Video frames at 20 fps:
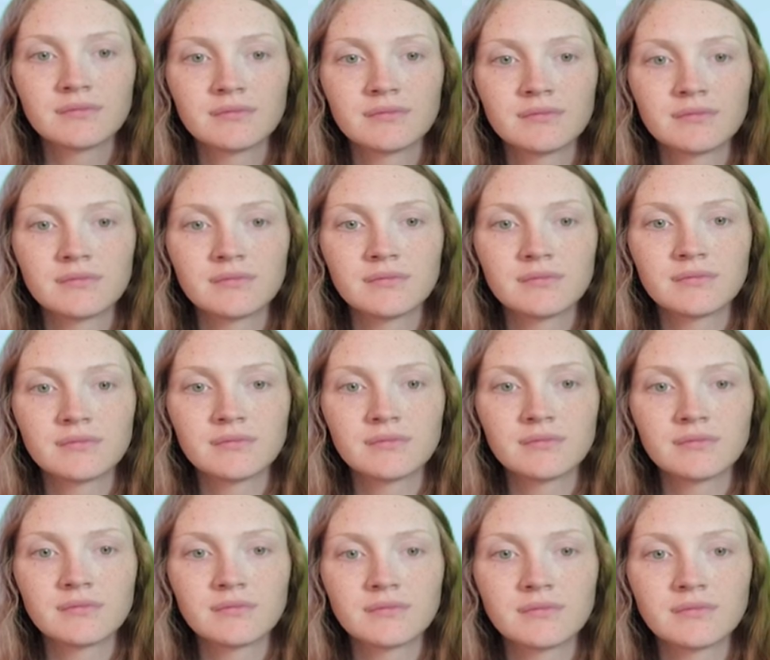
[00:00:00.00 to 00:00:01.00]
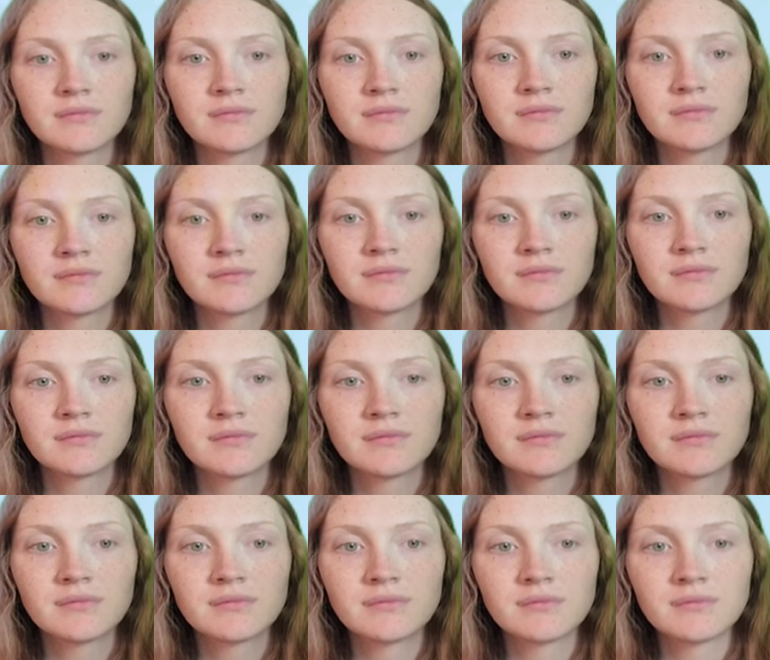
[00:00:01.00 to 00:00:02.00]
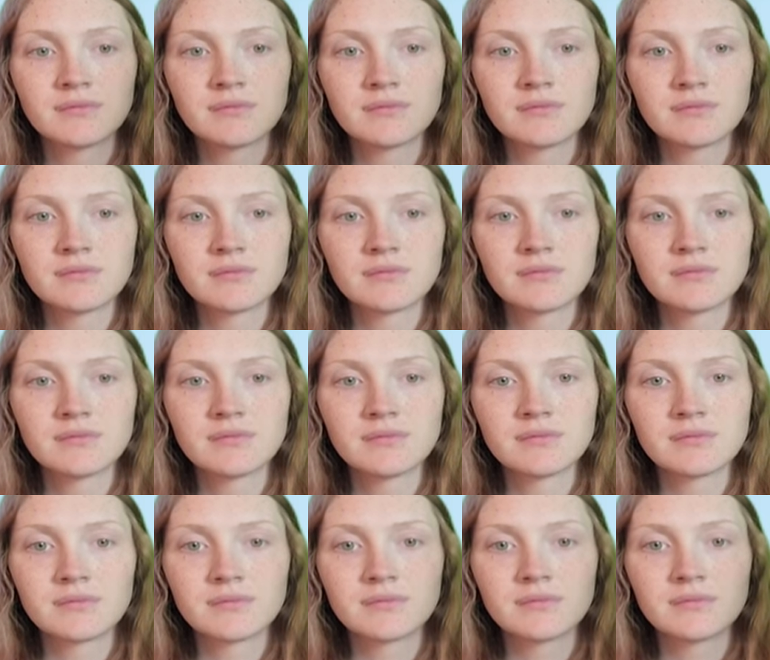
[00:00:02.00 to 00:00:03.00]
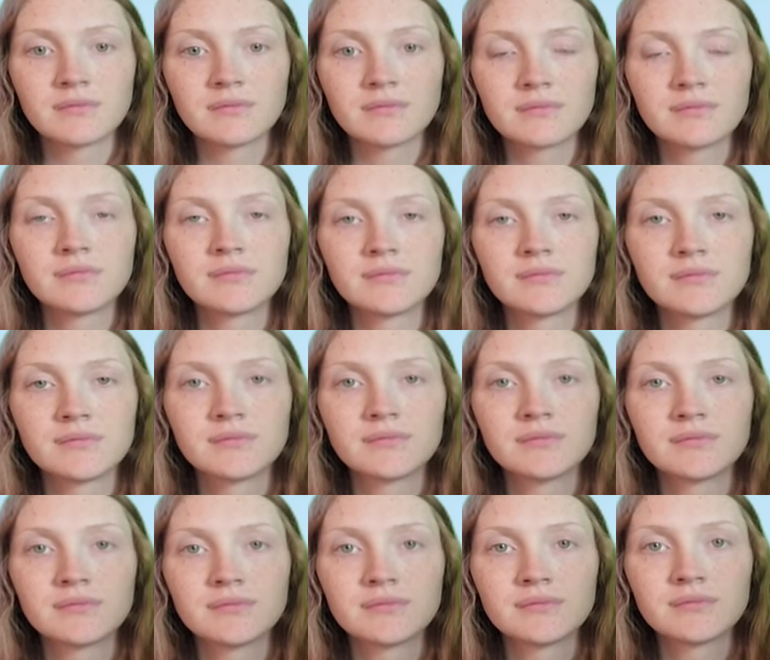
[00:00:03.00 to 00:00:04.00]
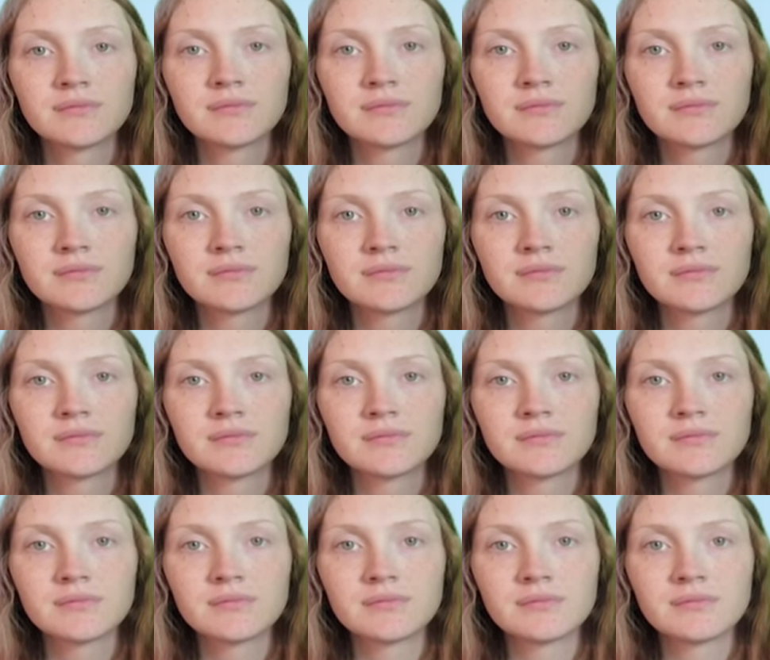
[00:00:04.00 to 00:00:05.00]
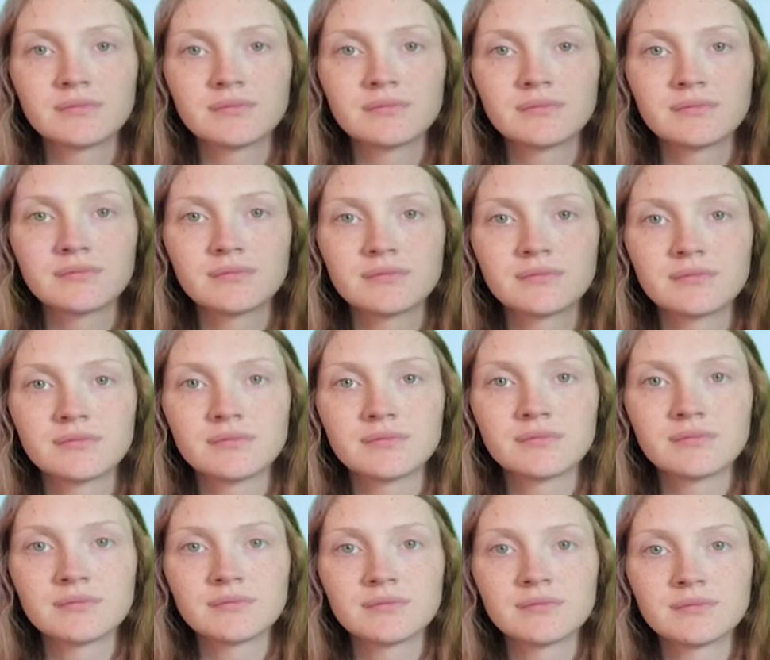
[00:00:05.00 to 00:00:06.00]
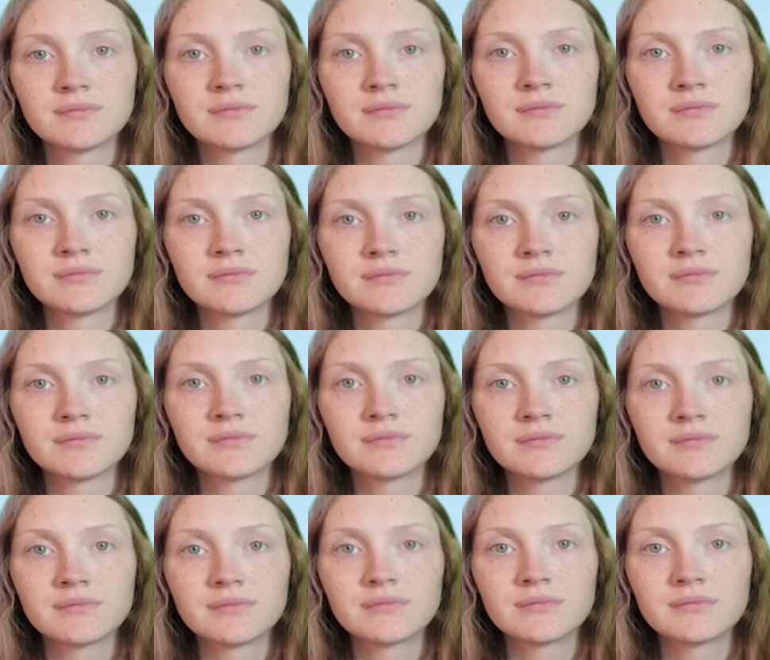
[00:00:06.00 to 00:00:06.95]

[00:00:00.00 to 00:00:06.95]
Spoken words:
The person shown says nothing.